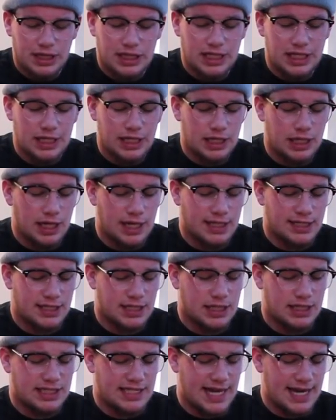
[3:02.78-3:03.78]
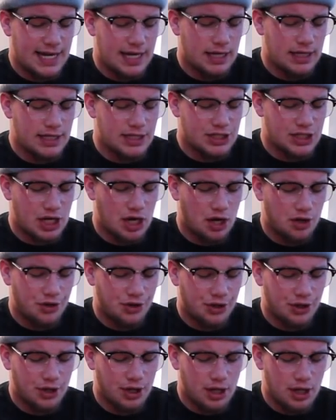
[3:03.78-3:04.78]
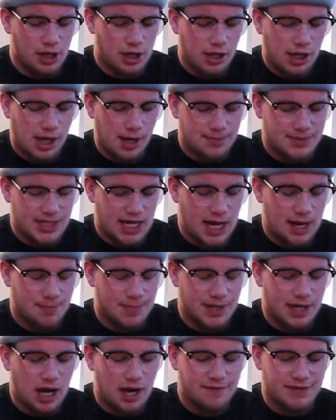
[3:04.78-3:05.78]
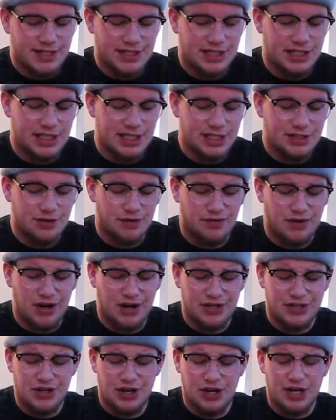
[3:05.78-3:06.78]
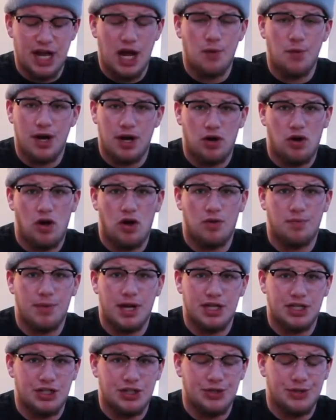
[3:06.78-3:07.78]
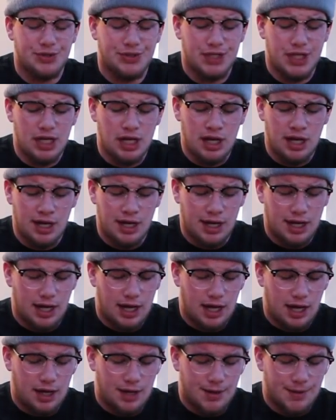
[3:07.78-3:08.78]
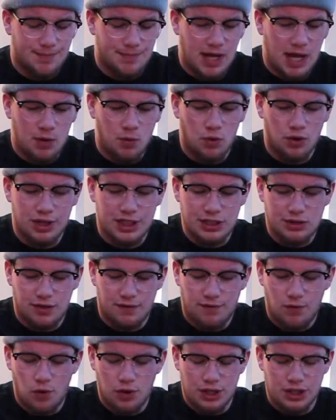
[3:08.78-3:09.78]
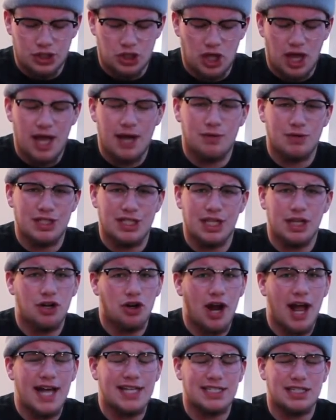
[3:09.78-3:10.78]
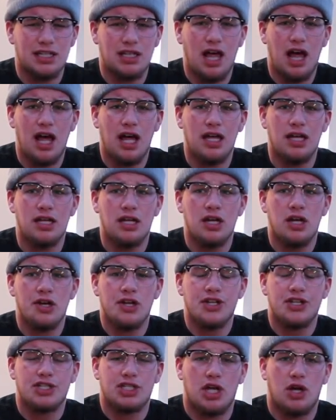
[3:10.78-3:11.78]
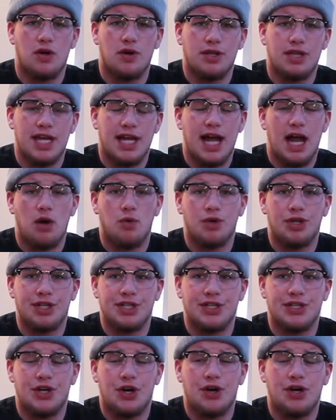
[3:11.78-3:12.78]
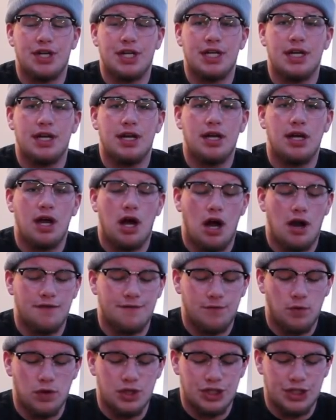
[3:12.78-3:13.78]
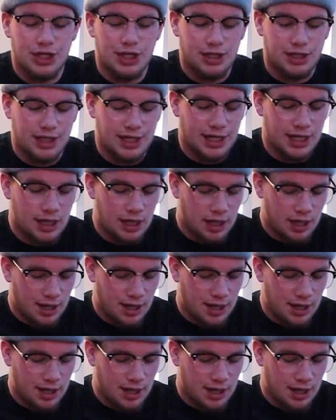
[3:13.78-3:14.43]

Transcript: It's a tannish color up top, and obviously these are very dirty. I wear all of my shoes. I wore these on 4th of July and was in the grass a lot, so they got really dirty, unfortunately.